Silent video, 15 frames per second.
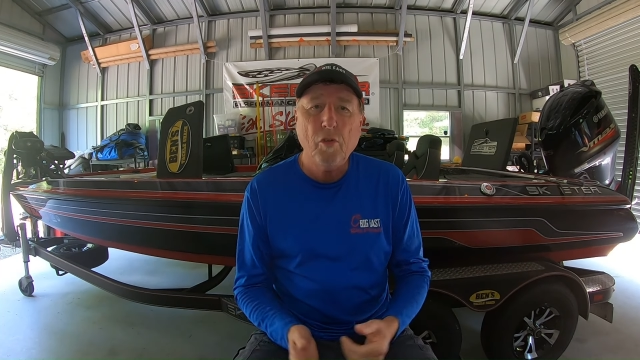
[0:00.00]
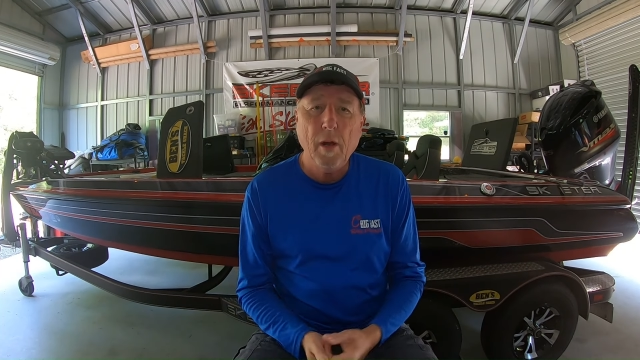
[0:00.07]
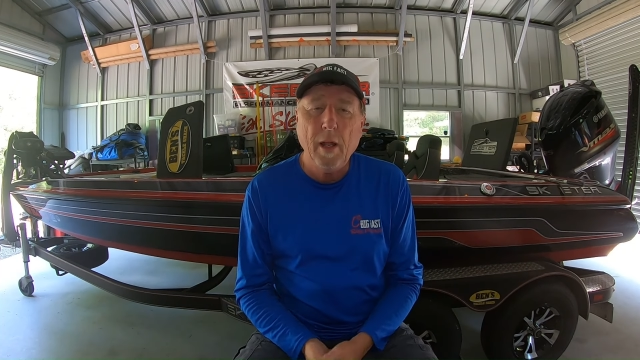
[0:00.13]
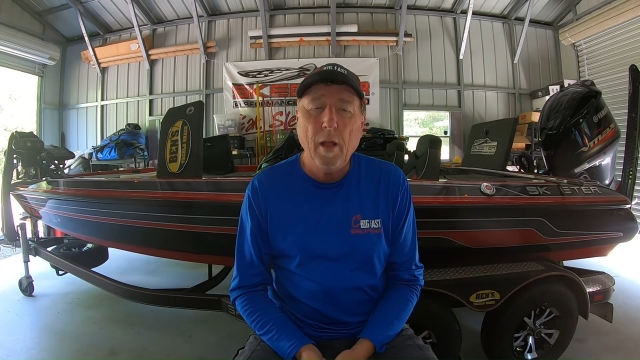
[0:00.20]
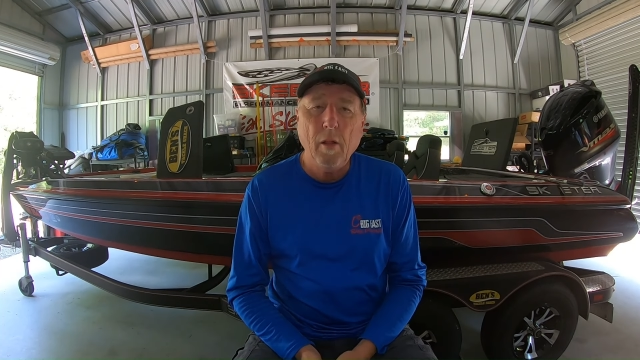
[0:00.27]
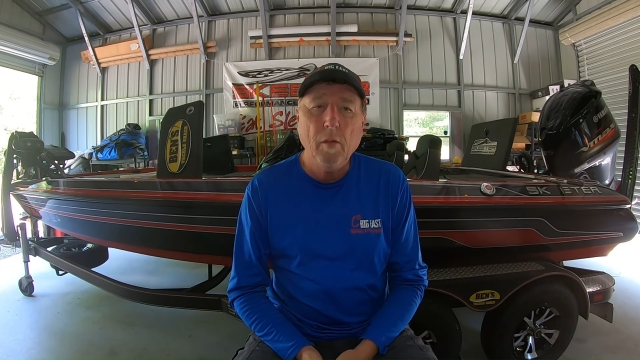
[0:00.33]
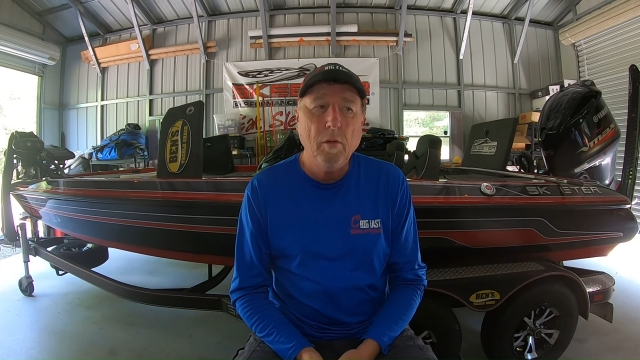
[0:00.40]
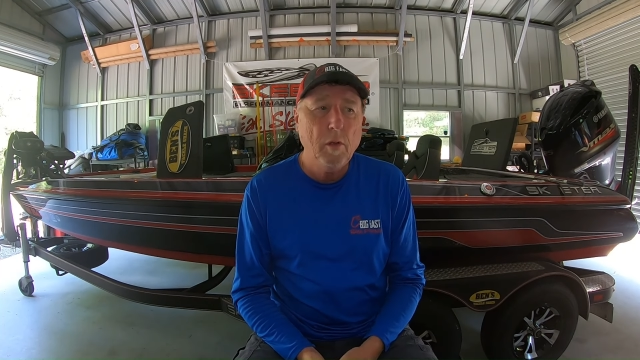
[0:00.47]

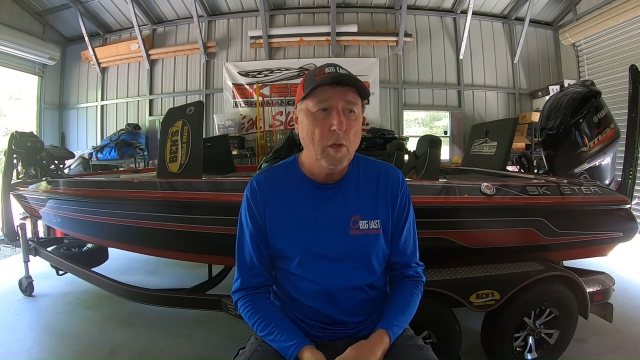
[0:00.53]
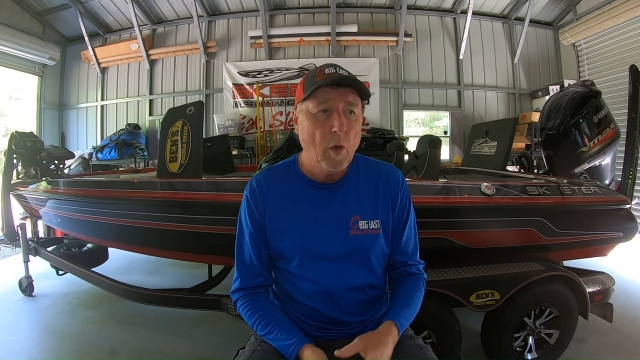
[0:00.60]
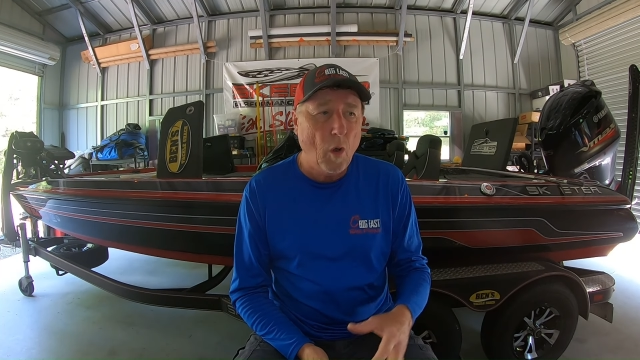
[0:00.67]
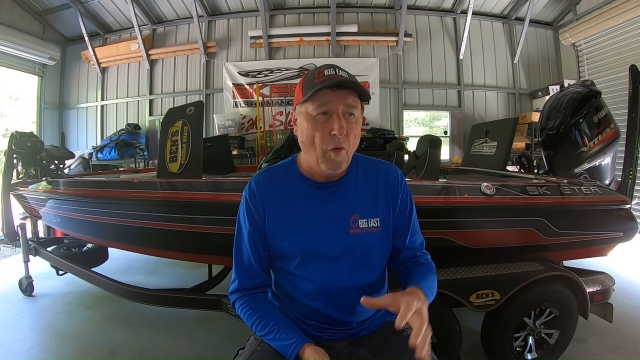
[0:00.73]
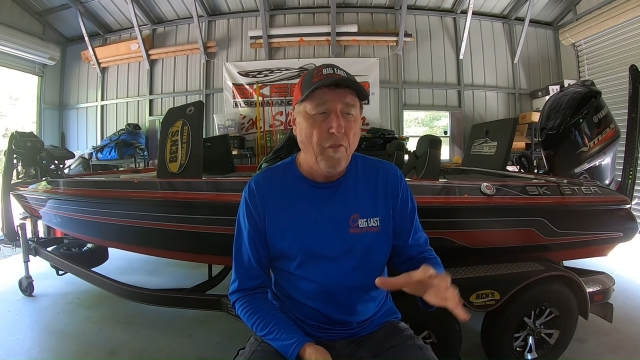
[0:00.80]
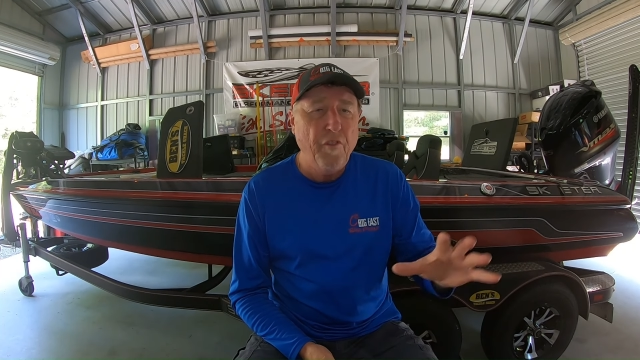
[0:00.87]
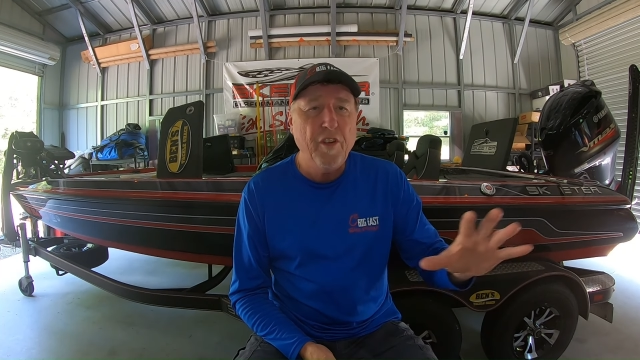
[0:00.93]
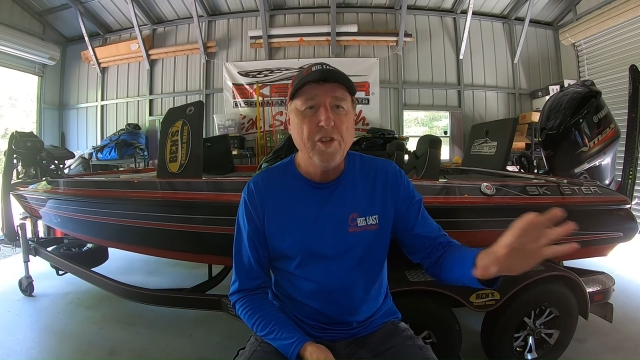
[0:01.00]
trail,
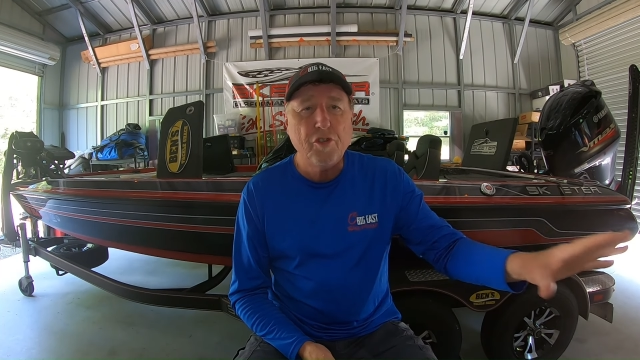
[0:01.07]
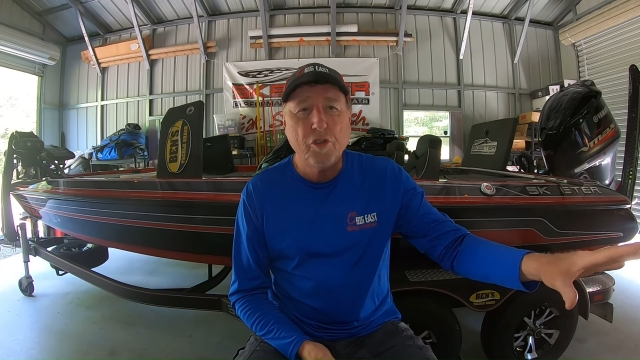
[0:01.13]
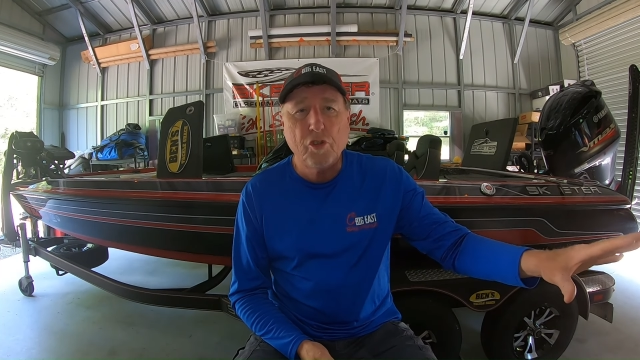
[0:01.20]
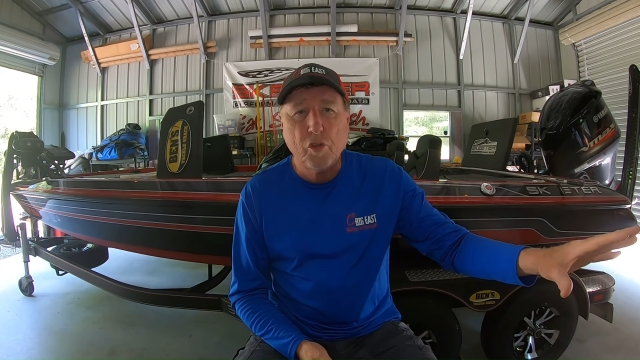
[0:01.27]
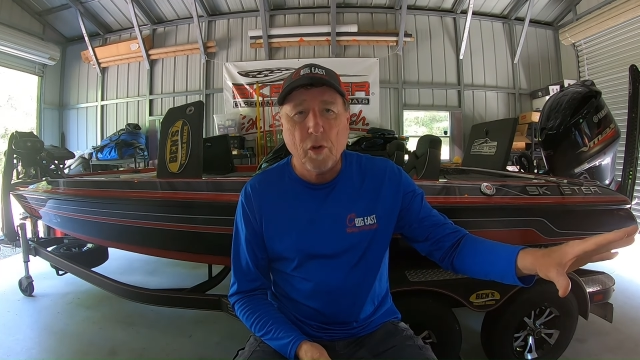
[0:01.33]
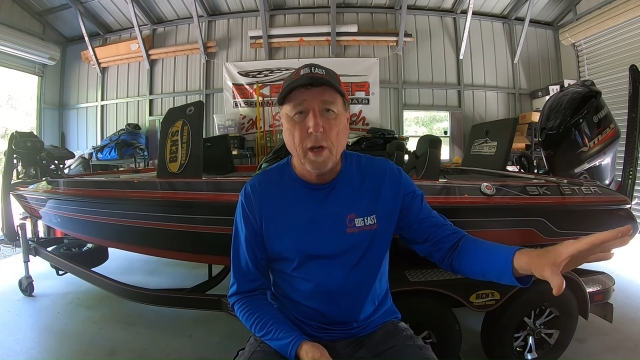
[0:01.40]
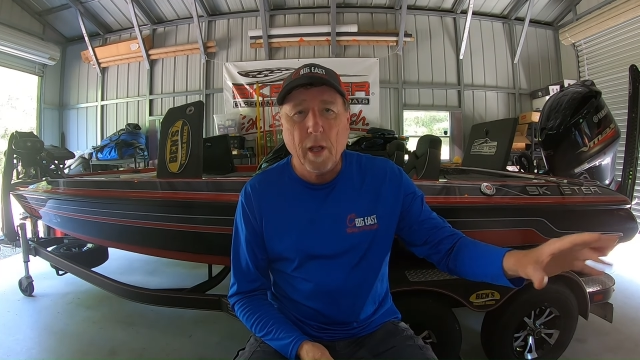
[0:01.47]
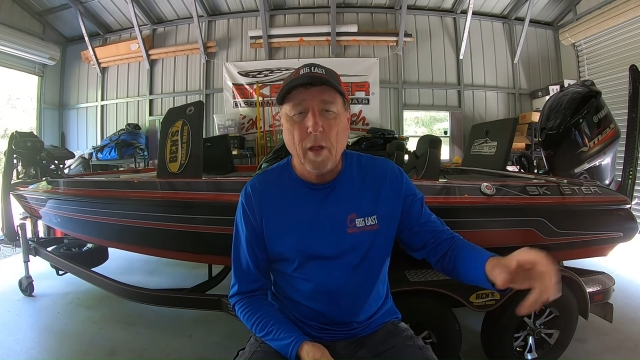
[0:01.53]
go fish a
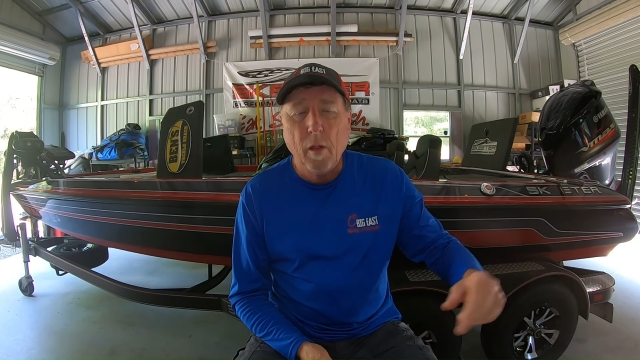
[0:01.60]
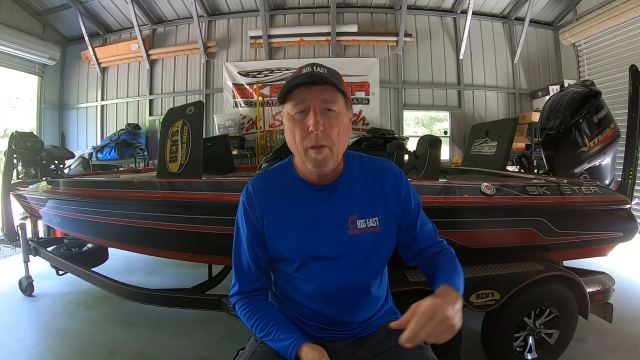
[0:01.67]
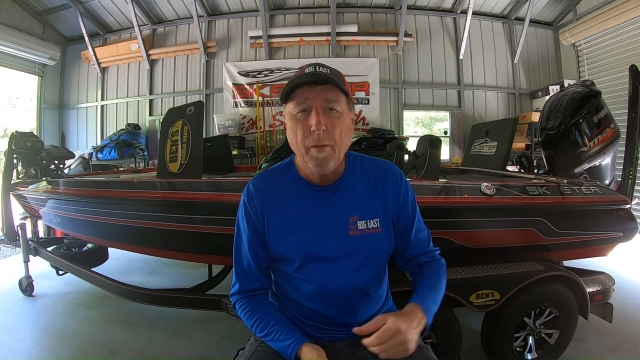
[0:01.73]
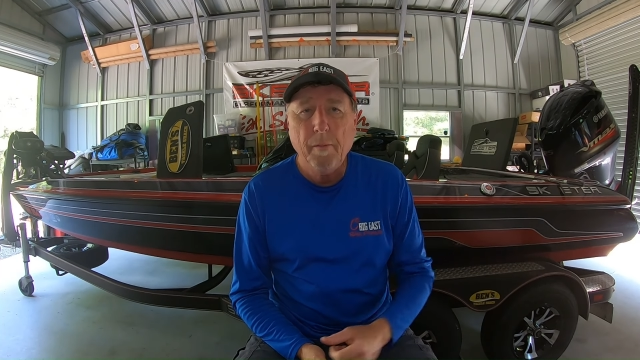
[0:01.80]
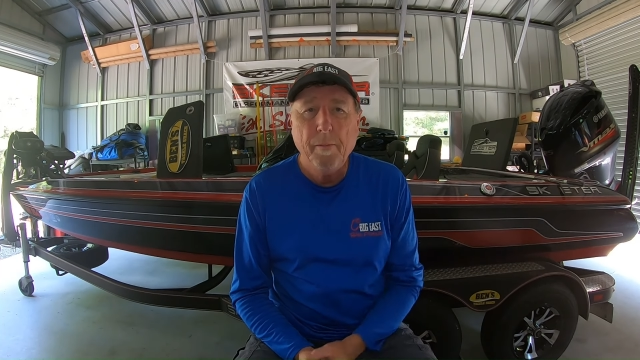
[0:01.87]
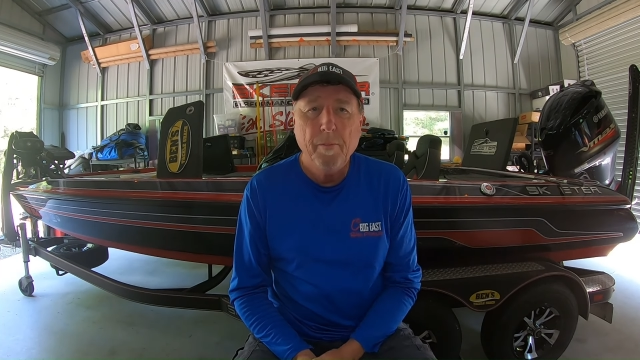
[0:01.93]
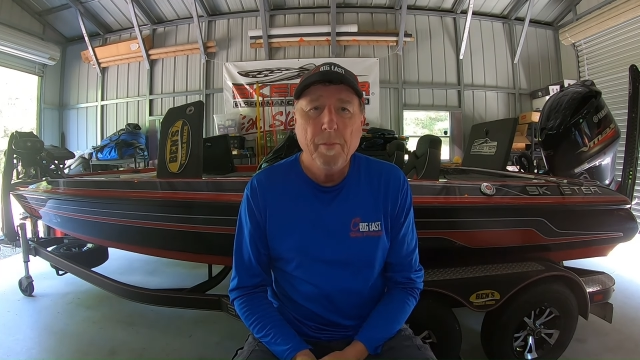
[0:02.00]
trail